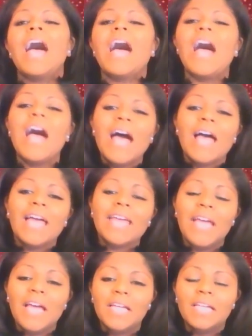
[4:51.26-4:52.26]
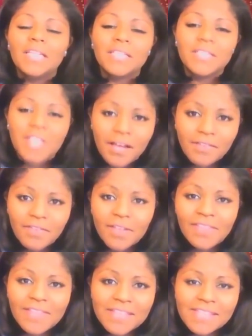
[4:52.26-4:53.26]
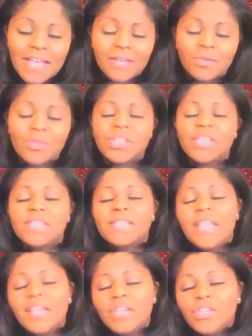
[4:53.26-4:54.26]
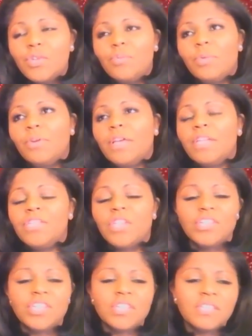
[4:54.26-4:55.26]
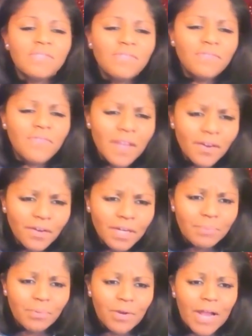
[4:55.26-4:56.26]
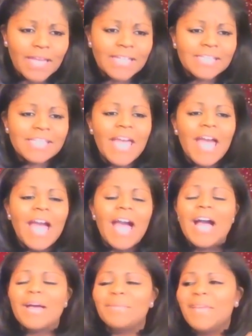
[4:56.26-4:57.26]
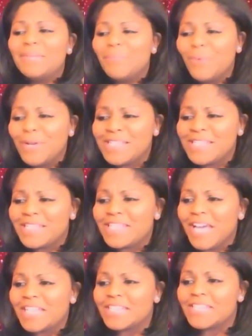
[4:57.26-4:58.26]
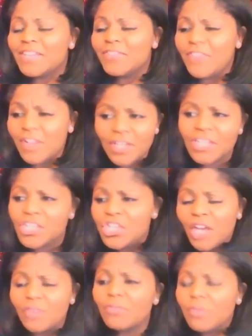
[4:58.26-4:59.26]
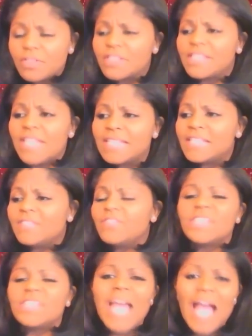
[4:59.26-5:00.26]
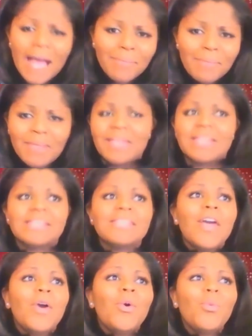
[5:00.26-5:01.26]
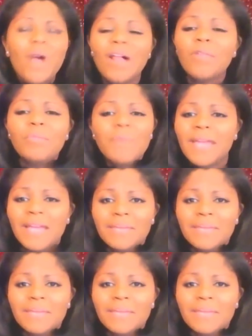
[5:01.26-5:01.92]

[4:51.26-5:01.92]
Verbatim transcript: I love this energy. Sun Jupiter conjunction is very bright. Um, it brings a, a, a, very general sense of just happiness, well being.